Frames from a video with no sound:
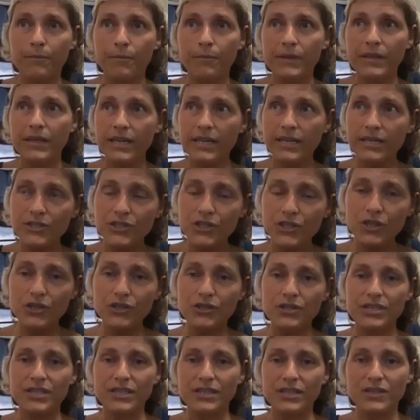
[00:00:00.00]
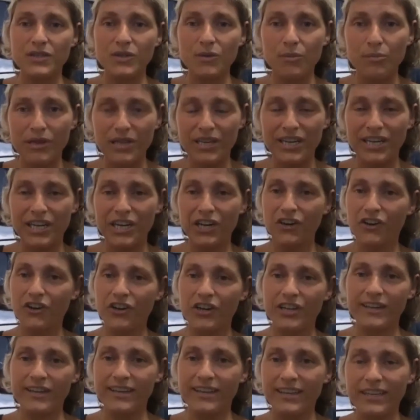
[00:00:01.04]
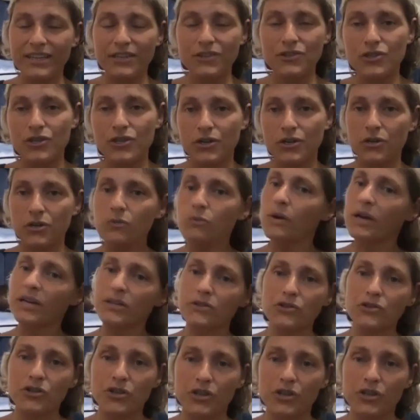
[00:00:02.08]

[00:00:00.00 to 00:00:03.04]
interdisciplinary Eastern resource. and Western. They're